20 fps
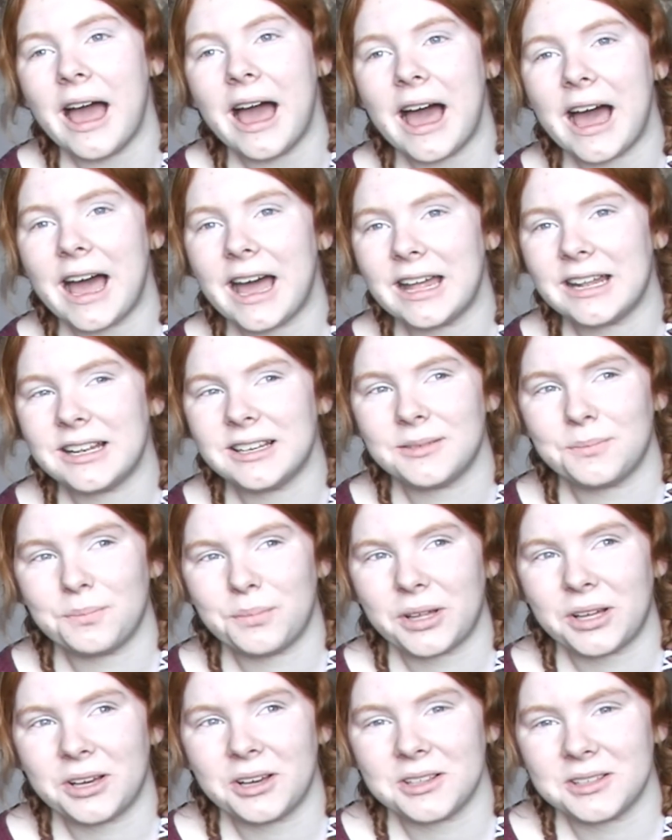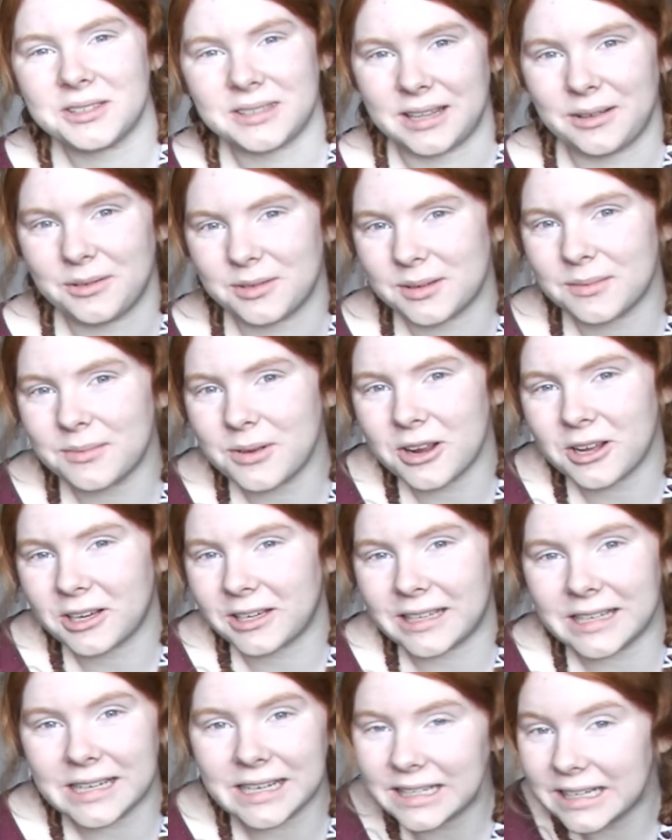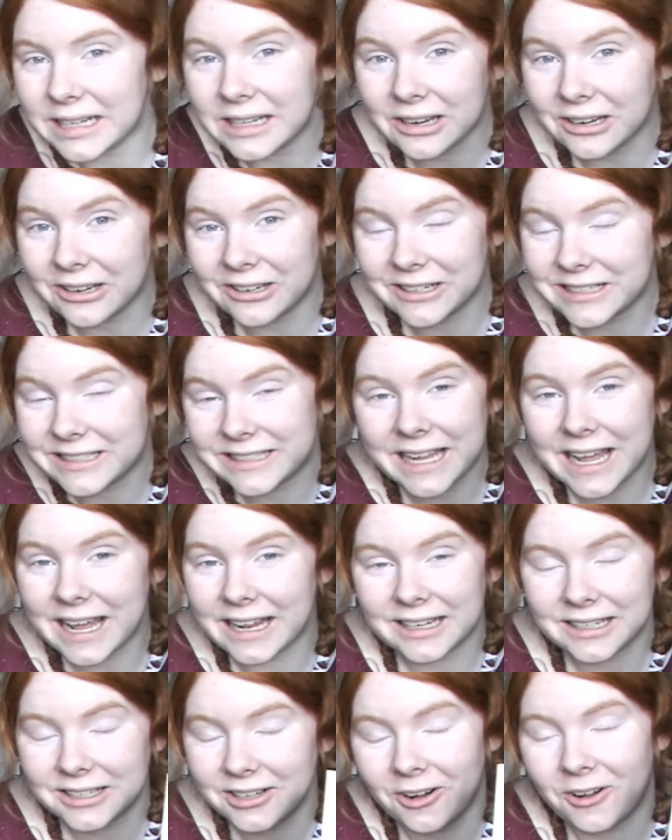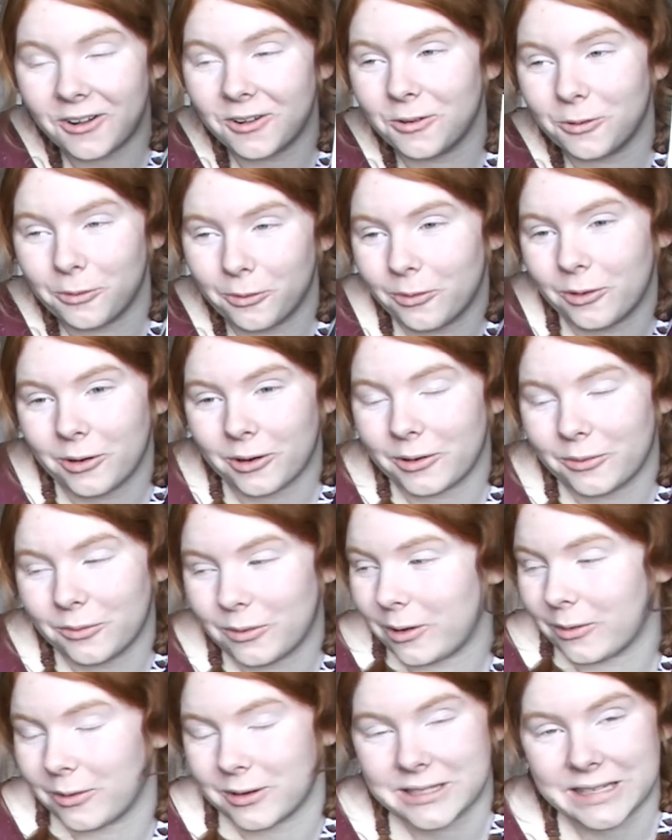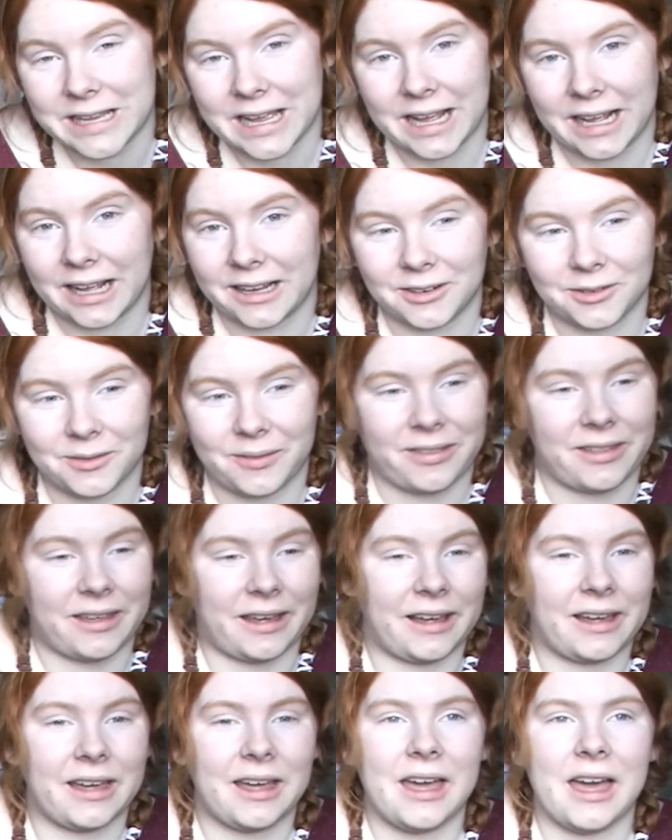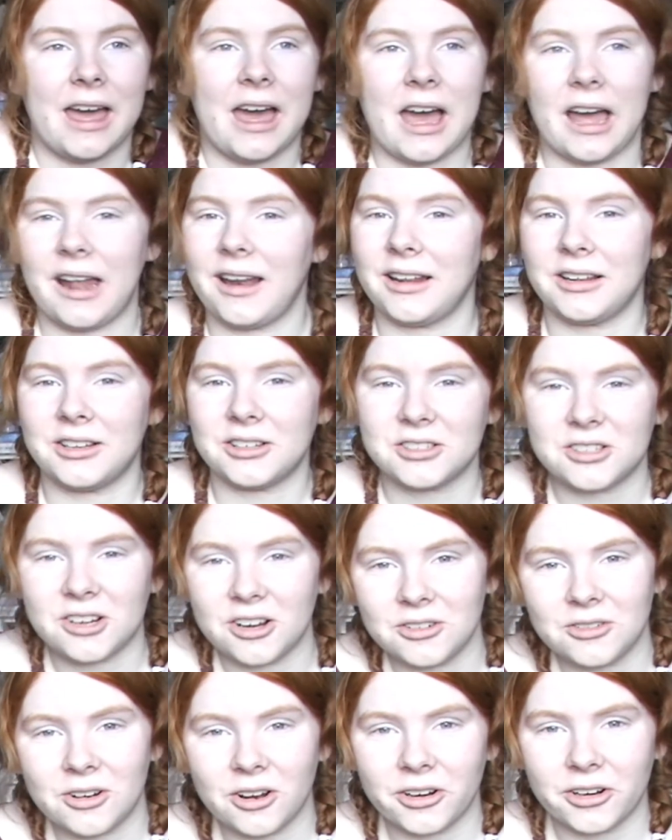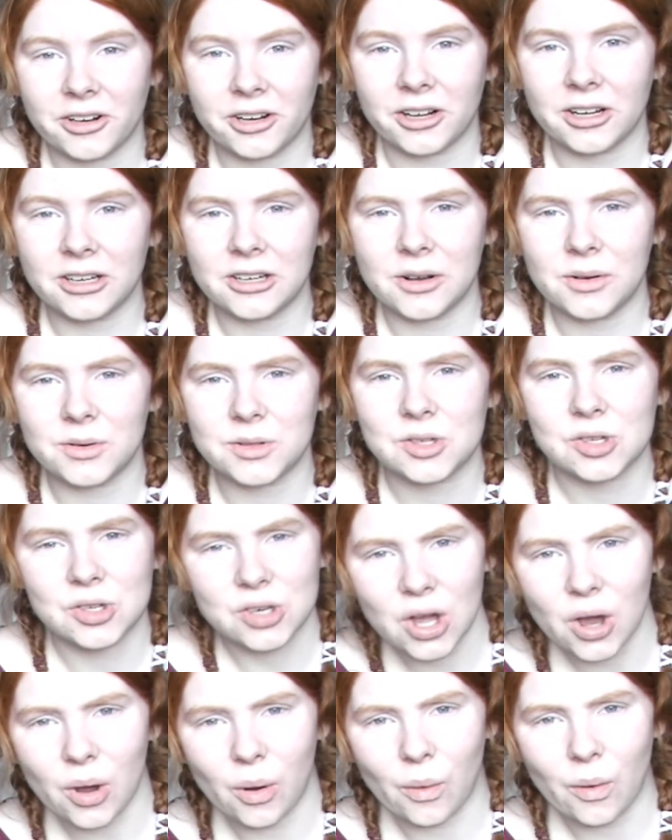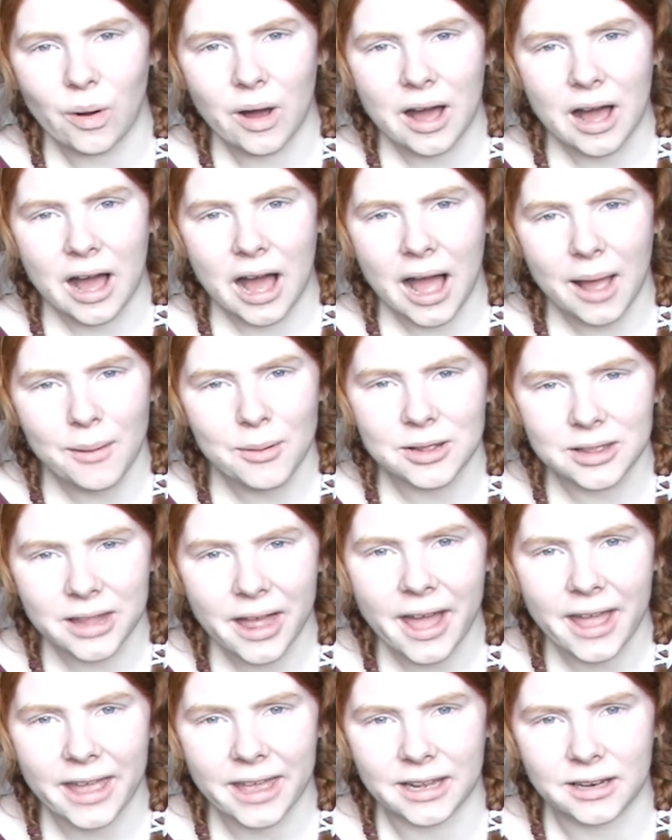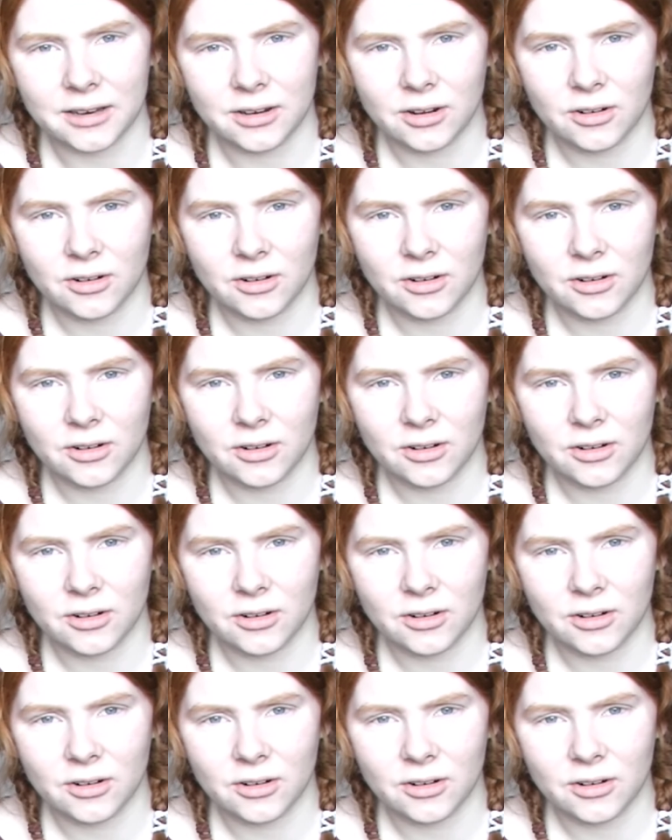And because he was American, he didn't understand at all what we were saying, I don't think. And he just turned around her and goes, no, I'm a lion.